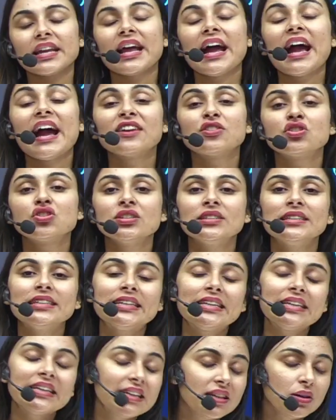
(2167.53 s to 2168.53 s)
actually
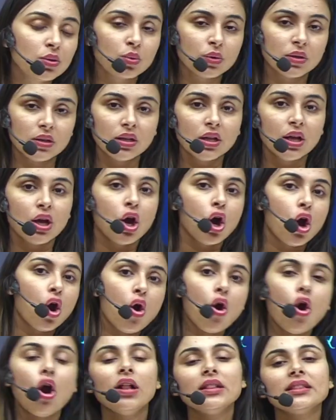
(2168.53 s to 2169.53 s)
equal.
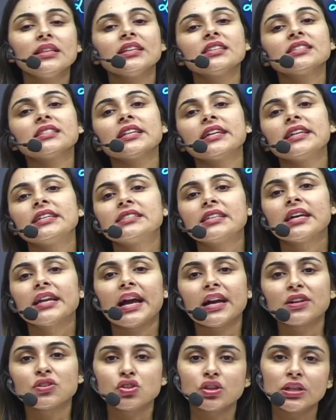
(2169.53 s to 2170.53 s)
All these rates are
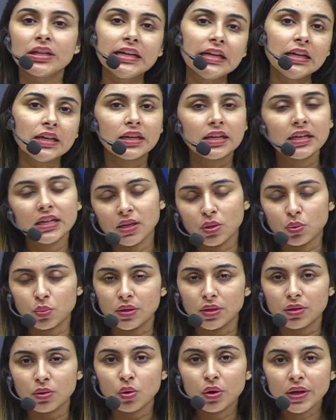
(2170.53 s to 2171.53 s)
actually equal.
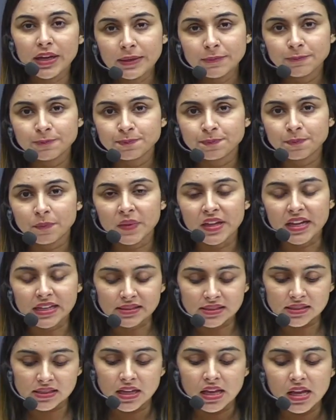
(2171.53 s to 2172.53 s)
Okay.
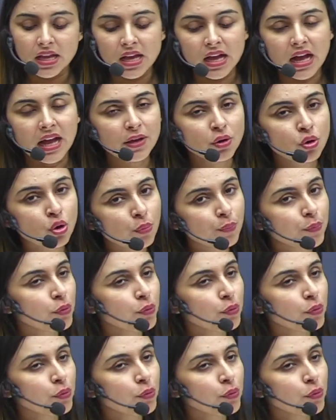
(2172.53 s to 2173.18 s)
Yes. I hope you